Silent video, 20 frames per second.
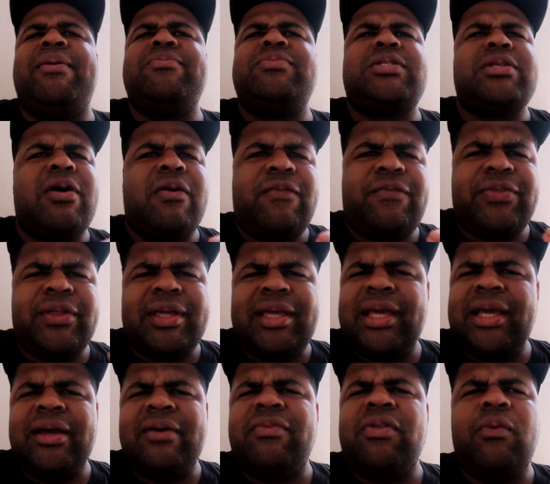himself the
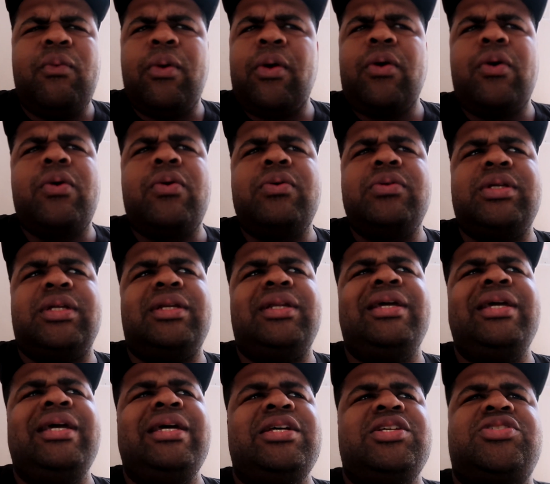king of the world
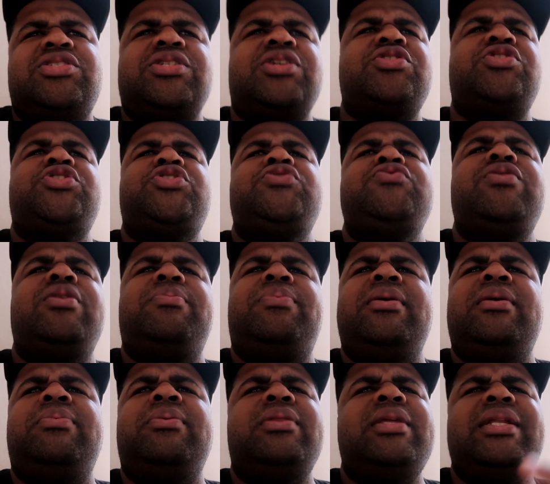and start shooting
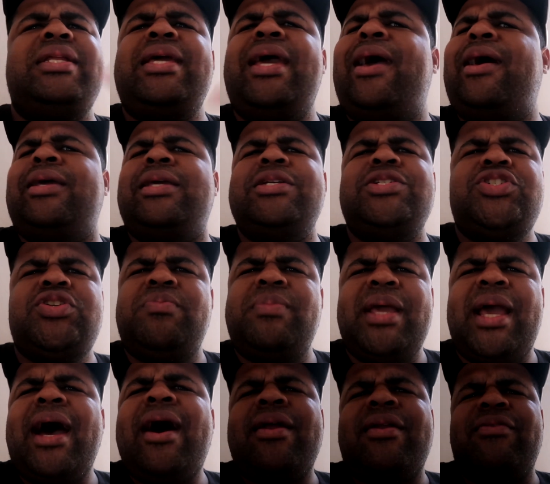people, then yeah, he should
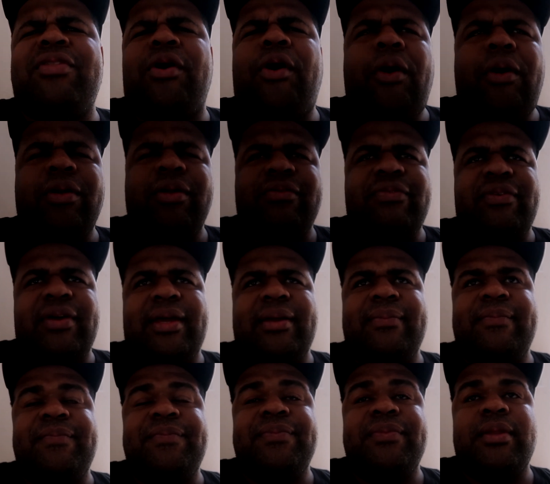be out of the Hall of Fame.
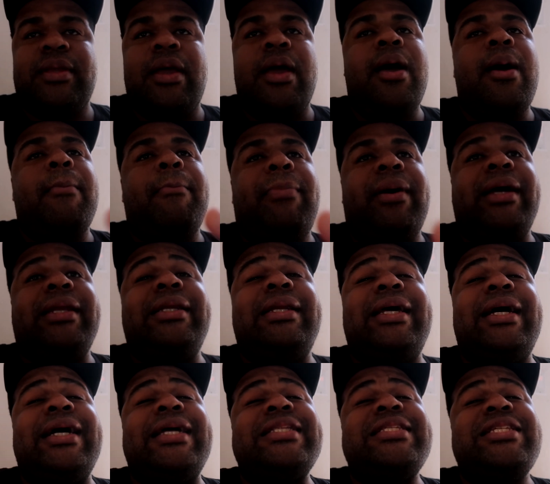But
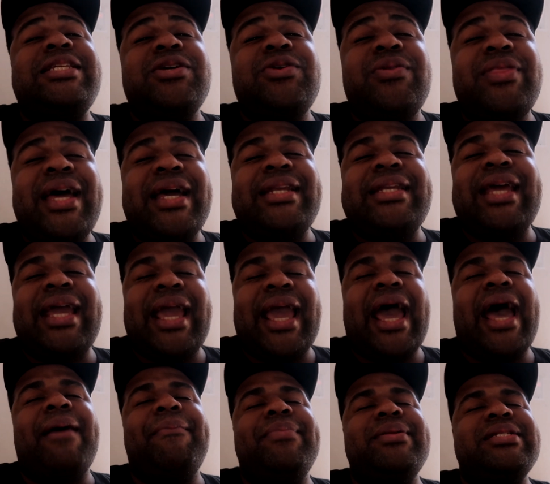until that day
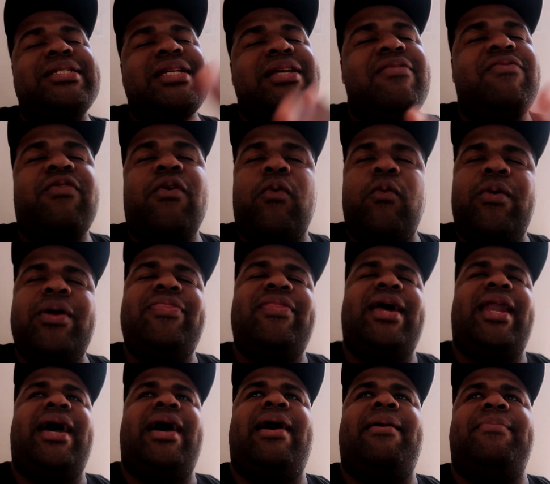happens, if or when
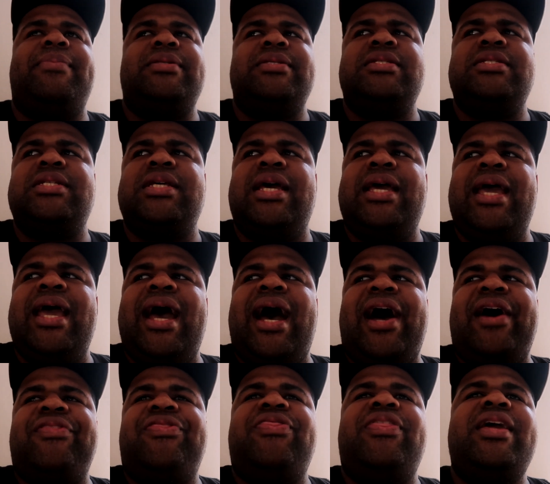that happens,
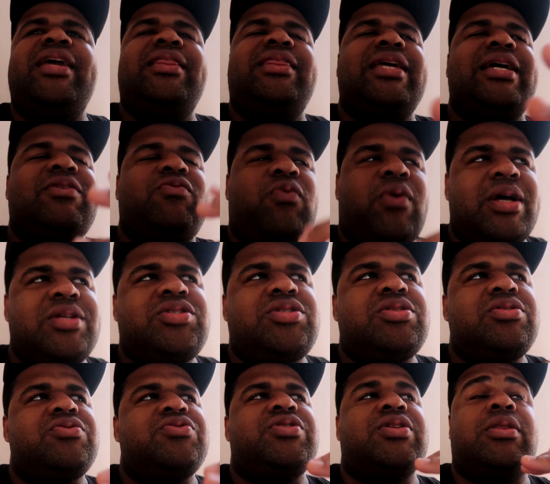I think that
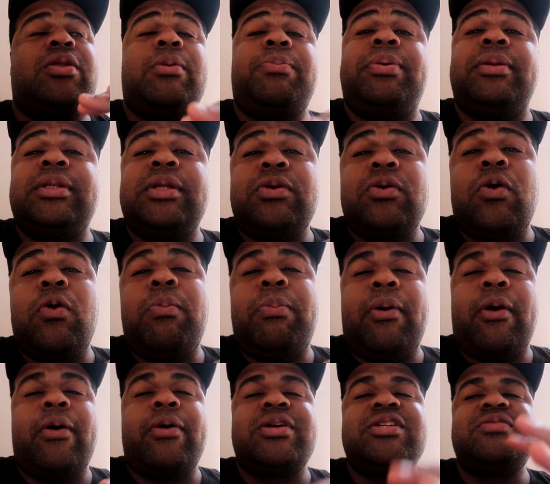wrestlers and their political
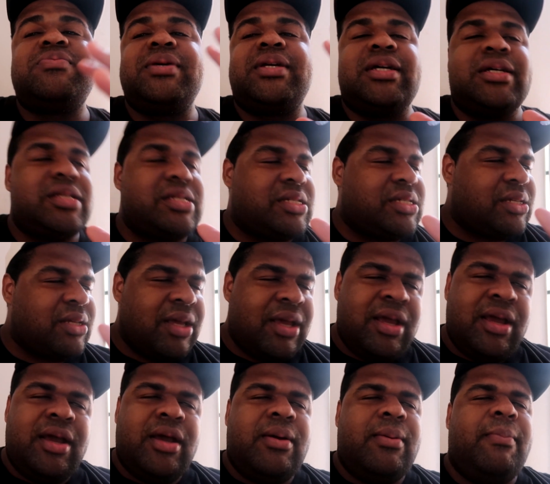parties, because
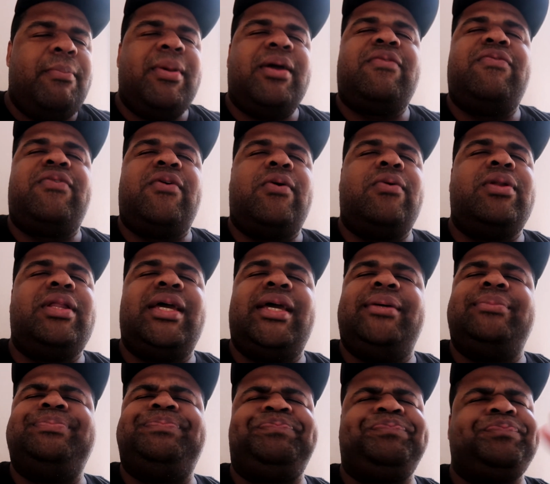Mick Foley,